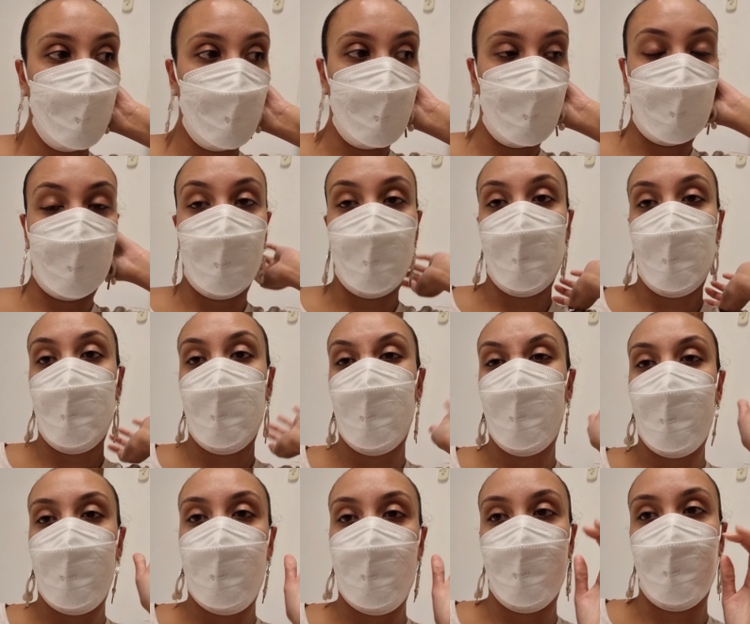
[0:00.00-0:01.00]
Just giving a bit
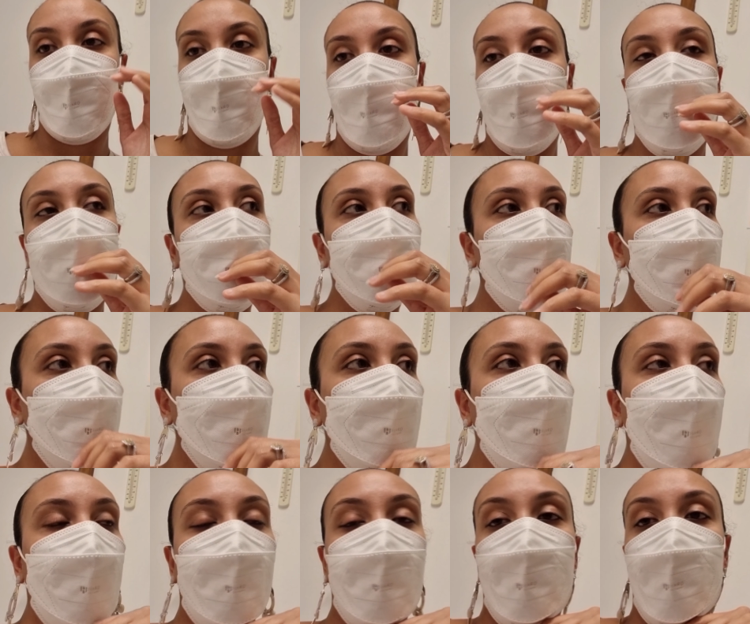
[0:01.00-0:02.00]
of history
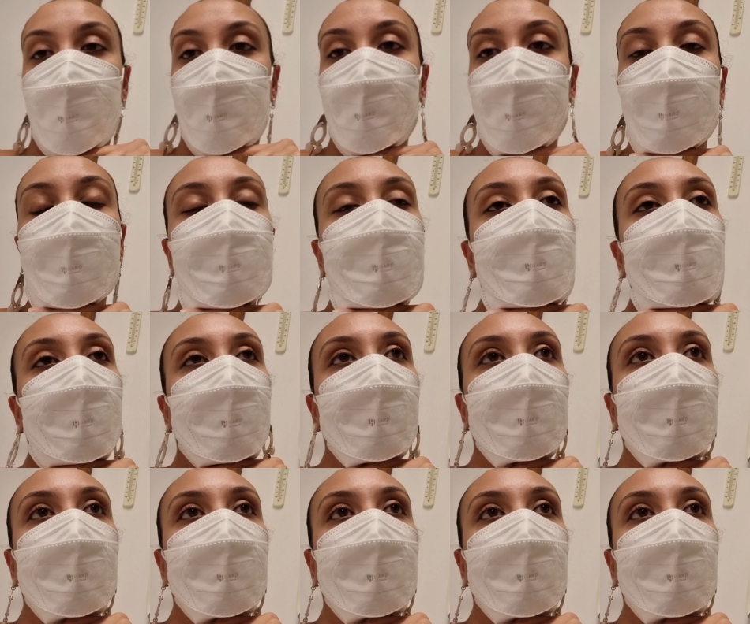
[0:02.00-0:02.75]
at the moment, so